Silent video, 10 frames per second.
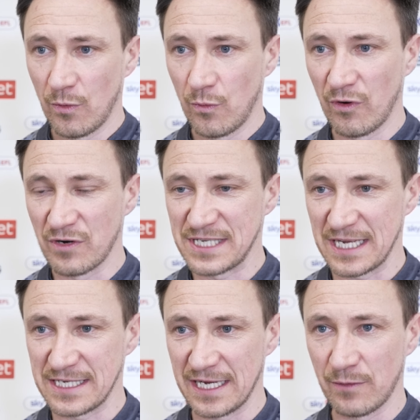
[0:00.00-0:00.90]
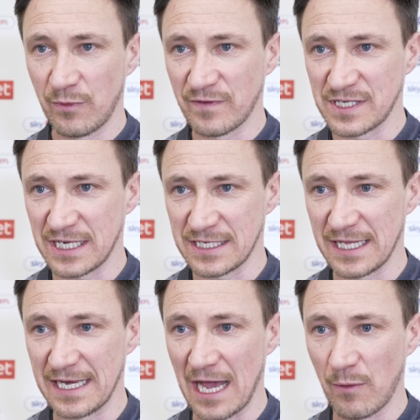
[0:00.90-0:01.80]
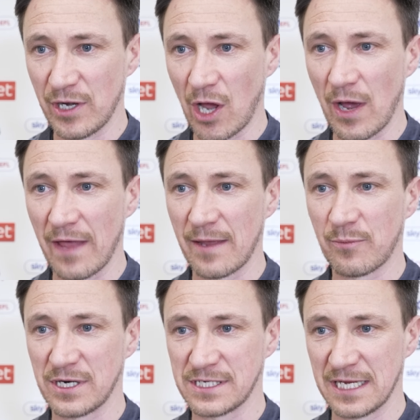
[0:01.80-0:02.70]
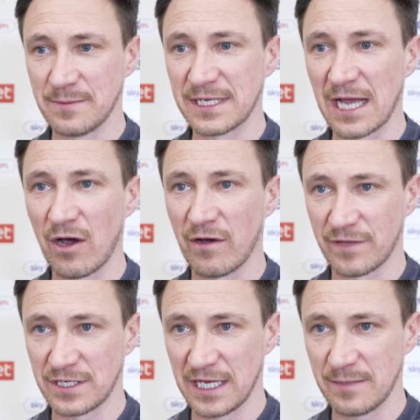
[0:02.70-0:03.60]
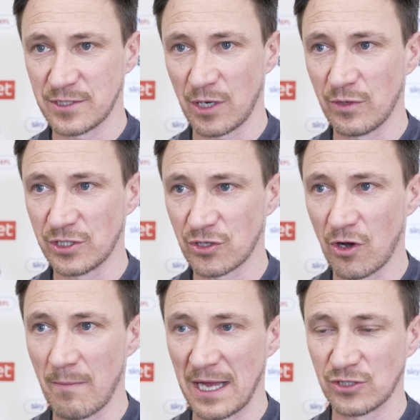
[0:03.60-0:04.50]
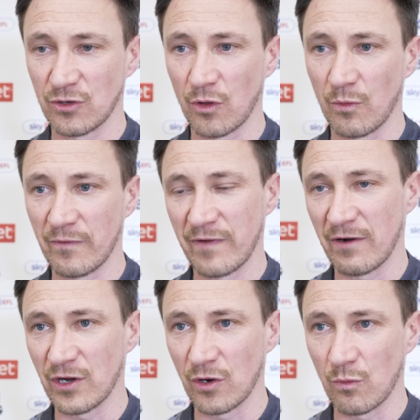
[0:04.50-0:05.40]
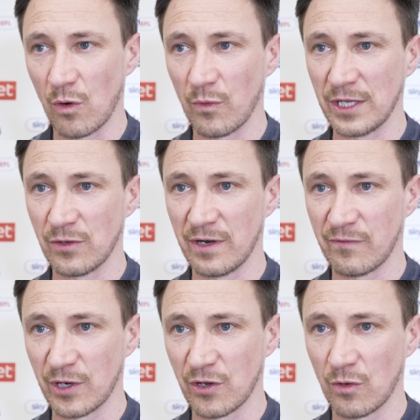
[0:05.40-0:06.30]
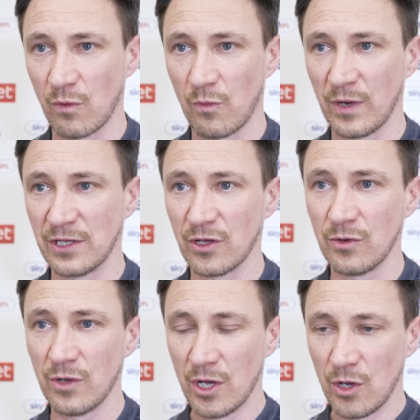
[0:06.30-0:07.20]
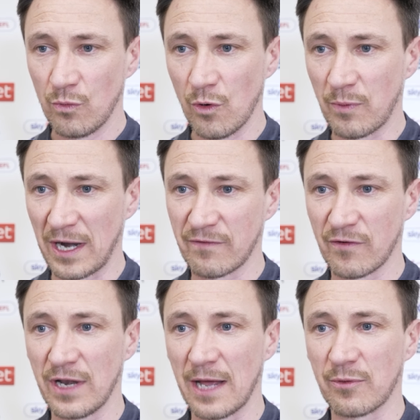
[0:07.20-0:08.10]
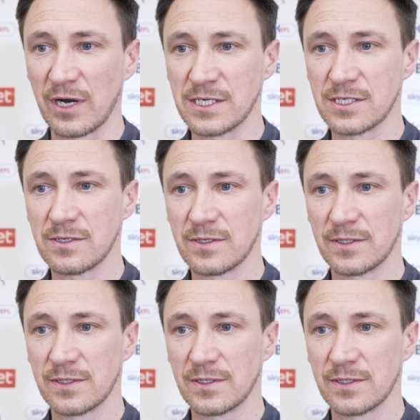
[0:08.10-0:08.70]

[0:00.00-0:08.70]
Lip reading: we'll assess it. We've assessed it now. We know how they press teams and get after teams. So we've just got to make sure that we're very good at what we do. And if we're good at what we do, we'll break through that press.